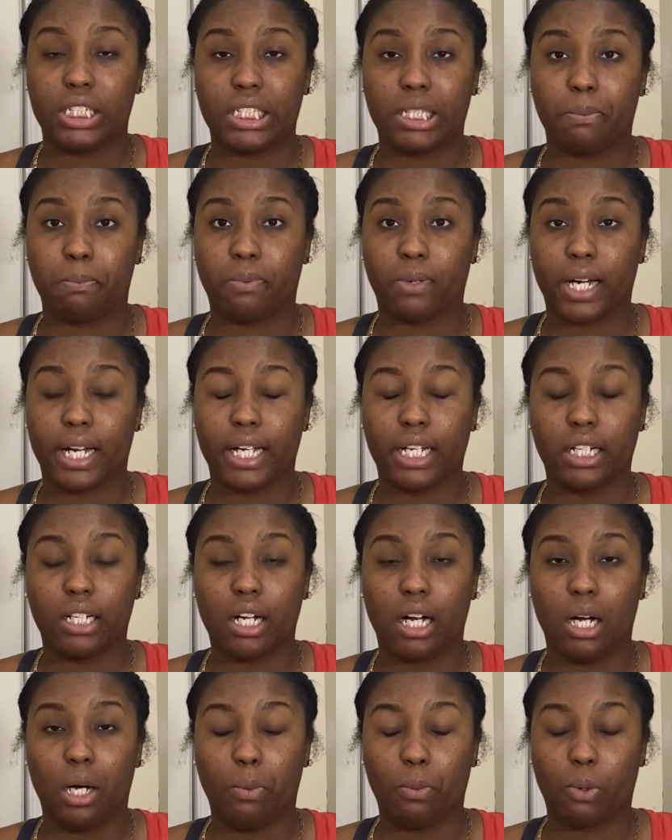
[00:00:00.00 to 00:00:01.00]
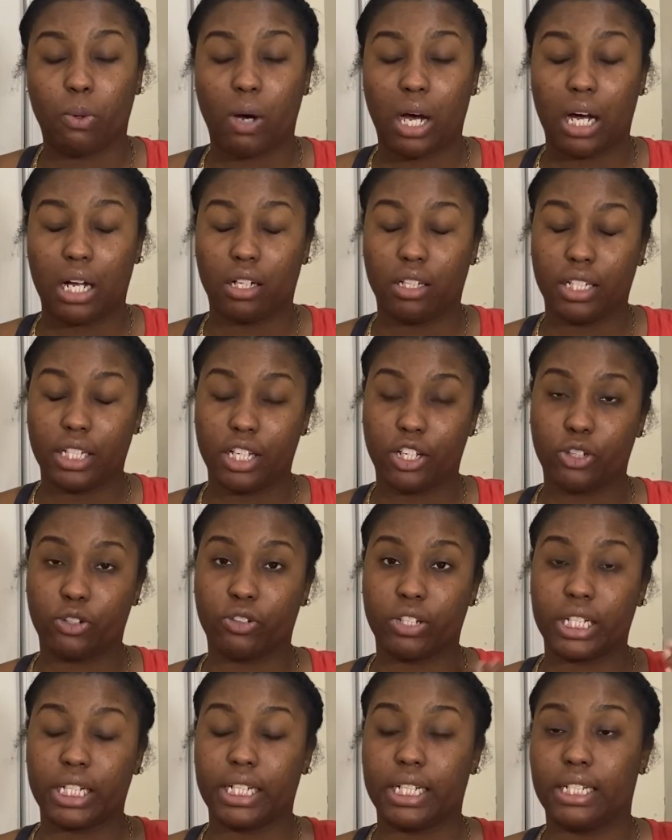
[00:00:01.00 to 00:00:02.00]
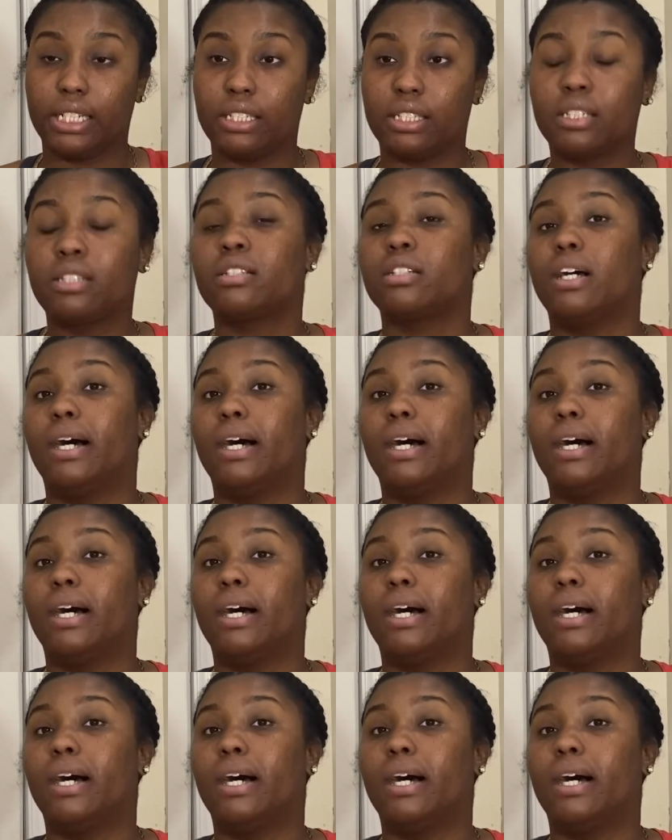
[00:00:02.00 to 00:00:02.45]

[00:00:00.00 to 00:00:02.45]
to bring quality ingredients